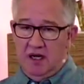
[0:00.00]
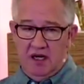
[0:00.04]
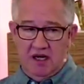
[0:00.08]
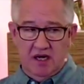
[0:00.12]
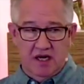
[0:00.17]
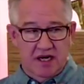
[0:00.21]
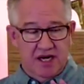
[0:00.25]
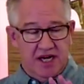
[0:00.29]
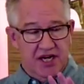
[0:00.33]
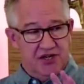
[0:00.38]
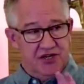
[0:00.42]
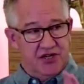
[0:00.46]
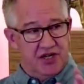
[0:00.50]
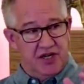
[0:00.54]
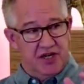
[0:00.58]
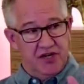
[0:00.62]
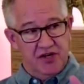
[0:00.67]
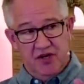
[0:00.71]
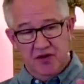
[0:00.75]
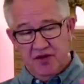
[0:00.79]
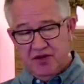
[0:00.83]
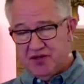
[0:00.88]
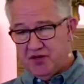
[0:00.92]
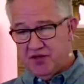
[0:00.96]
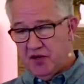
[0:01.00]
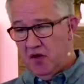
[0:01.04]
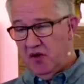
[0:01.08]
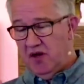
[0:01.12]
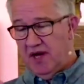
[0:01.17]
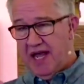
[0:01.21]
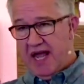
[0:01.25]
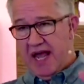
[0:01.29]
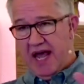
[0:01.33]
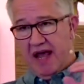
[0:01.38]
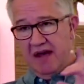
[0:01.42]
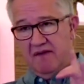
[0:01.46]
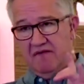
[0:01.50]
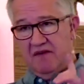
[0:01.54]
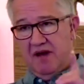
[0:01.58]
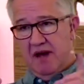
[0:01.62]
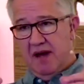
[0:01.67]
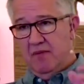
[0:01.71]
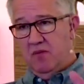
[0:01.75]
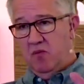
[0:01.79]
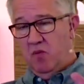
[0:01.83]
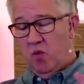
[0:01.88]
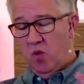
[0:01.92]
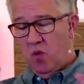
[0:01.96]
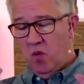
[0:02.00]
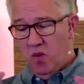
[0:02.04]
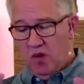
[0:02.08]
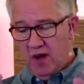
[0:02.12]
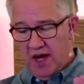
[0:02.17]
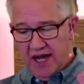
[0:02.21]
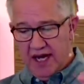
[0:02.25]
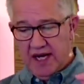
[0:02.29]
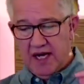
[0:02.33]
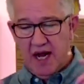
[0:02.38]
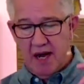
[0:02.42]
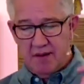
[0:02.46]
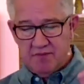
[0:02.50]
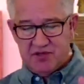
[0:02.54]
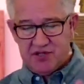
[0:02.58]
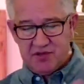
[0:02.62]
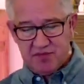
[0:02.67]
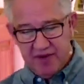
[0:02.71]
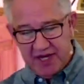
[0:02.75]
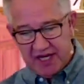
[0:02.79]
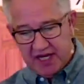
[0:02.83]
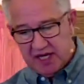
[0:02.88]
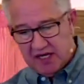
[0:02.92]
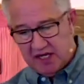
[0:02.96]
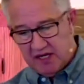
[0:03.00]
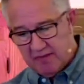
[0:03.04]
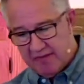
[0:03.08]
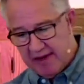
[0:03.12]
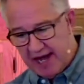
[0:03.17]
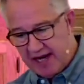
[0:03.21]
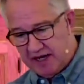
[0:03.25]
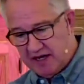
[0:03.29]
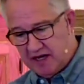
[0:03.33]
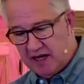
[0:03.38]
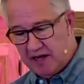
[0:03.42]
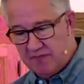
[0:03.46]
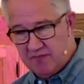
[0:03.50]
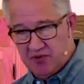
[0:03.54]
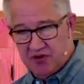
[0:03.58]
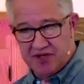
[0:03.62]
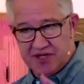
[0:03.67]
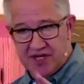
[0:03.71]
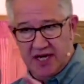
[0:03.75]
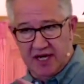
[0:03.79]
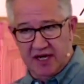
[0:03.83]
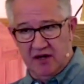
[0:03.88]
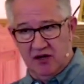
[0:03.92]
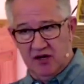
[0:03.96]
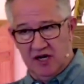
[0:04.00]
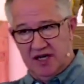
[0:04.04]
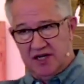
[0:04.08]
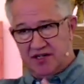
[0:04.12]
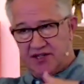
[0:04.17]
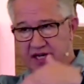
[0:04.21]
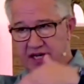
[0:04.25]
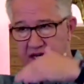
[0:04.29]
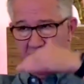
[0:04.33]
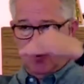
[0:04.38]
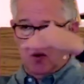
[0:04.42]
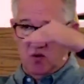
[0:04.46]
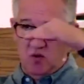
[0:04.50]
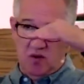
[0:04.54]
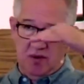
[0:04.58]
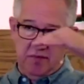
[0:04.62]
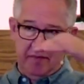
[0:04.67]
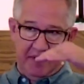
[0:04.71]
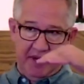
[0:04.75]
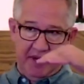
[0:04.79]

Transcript: going to need you to do is only have up when I'm speaking about it in particular, because I don't want